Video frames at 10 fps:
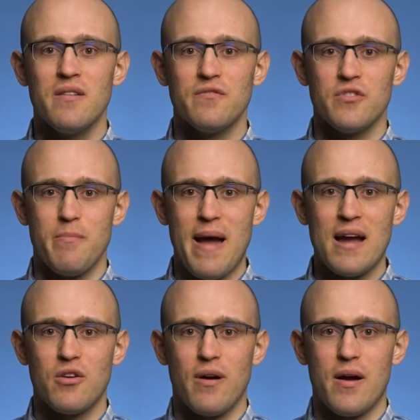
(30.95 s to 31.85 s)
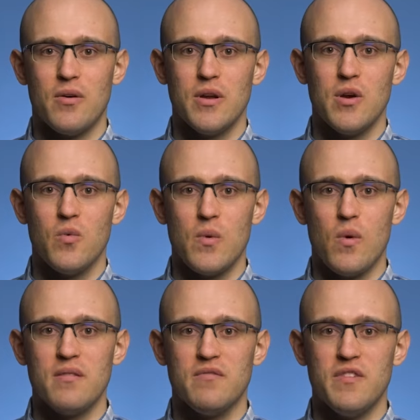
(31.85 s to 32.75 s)
For the background, we
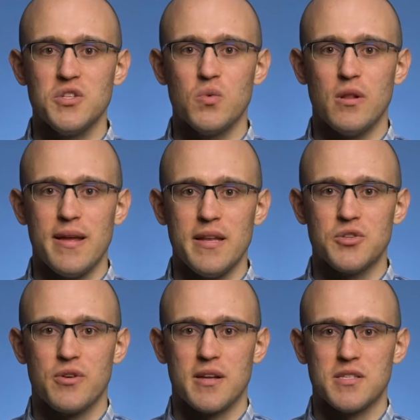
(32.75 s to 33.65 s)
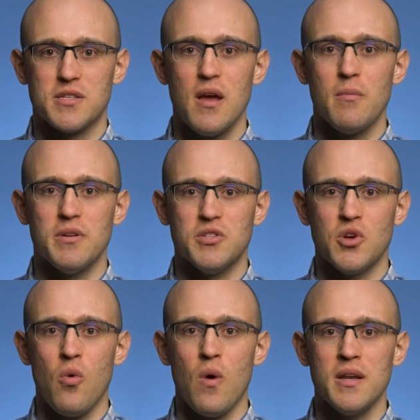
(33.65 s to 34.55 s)
want visual interest, but
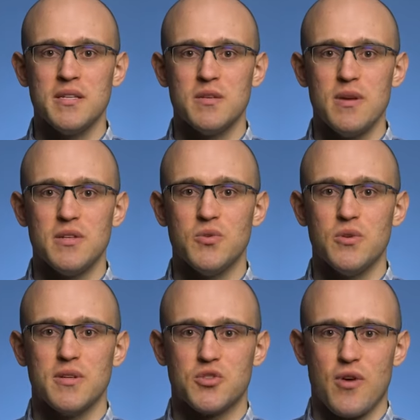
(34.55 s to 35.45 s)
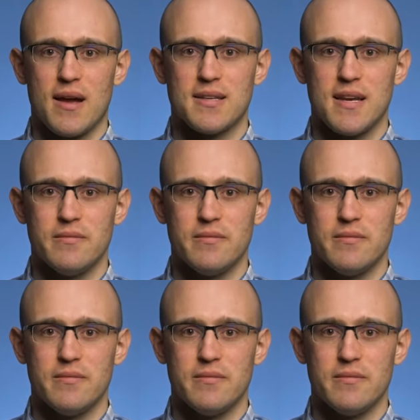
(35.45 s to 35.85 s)
don't want it to be too distracting.